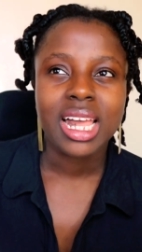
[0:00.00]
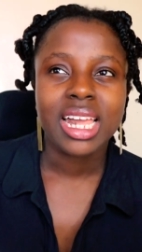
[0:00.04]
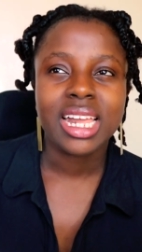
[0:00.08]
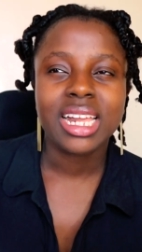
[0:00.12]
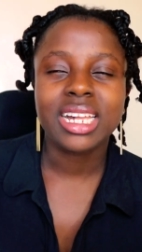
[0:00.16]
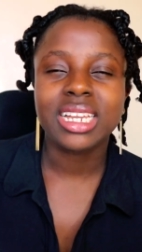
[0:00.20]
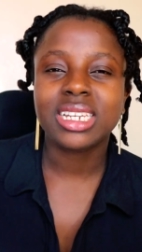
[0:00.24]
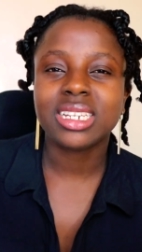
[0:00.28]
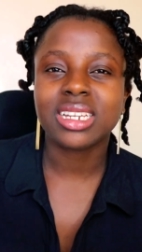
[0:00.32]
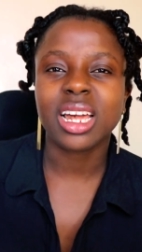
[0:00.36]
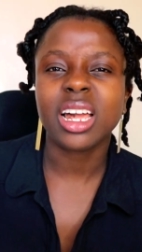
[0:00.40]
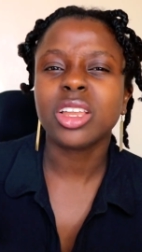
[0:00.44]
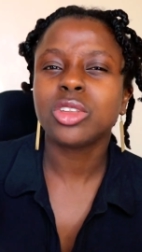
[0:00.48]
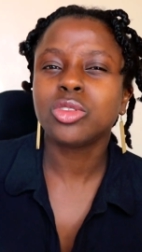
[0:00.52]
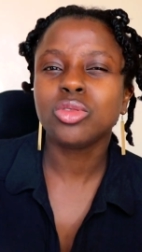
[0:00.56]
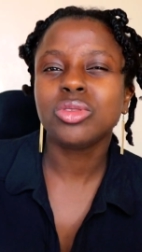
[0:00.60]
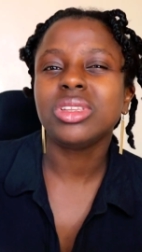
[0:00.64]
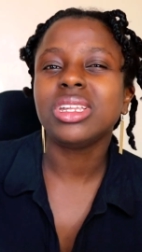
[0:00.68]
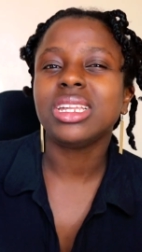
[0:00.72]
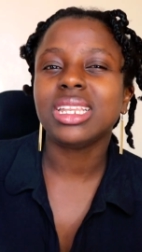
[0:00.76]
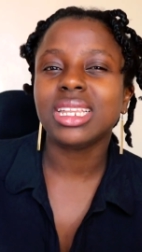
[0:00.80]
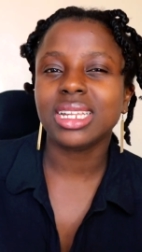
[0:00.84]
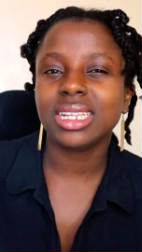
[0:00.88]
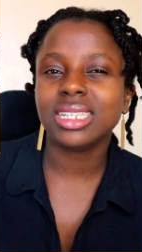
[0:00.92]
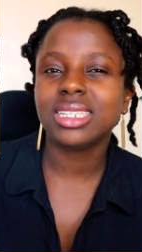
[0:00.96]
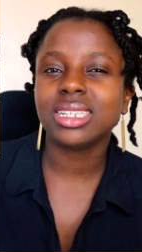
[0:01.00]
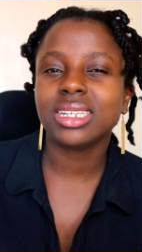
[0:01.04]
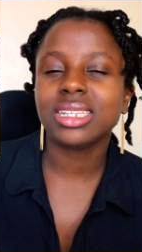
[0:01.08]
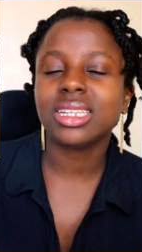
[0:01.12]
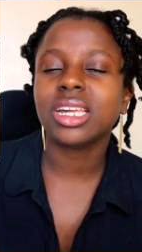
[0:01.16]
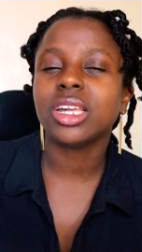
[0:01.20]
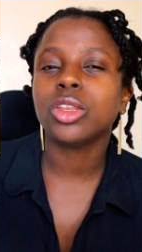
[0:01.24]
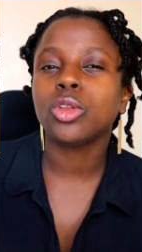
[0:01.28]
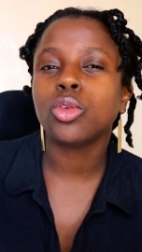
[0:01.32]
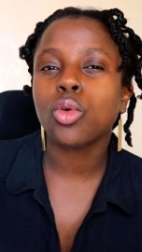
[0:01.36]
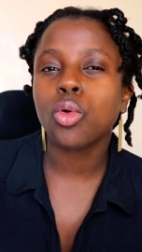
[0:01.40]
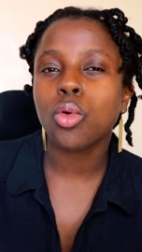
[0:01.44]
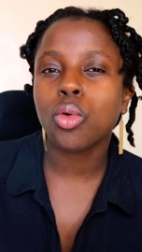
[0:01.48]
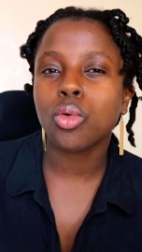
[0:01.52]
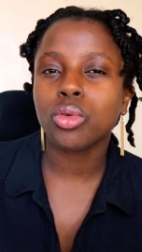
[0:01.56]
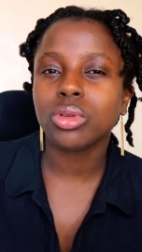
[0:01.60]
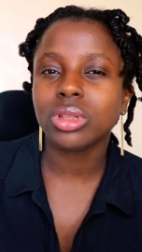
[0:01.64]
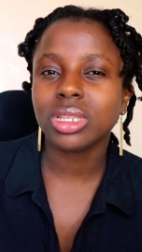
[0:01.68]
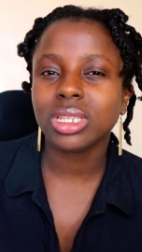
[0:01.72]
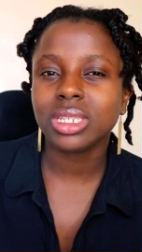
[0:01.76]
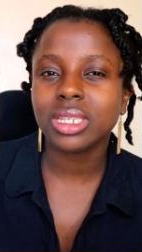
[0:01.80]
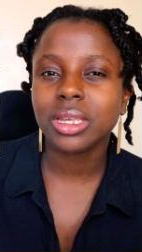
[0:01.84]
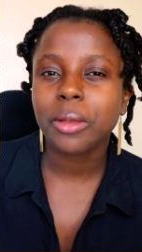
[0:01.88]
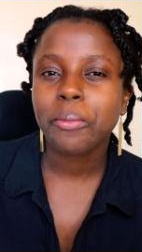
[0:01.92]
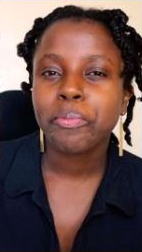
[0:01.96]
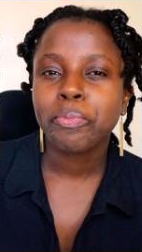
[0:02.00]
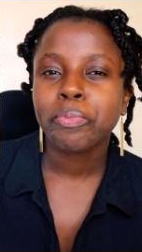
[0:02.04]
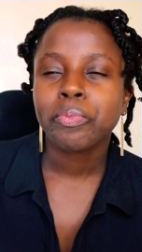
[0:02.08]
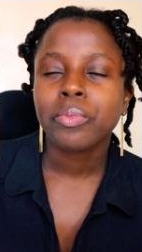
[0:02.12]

he tried to delete it, it couldn't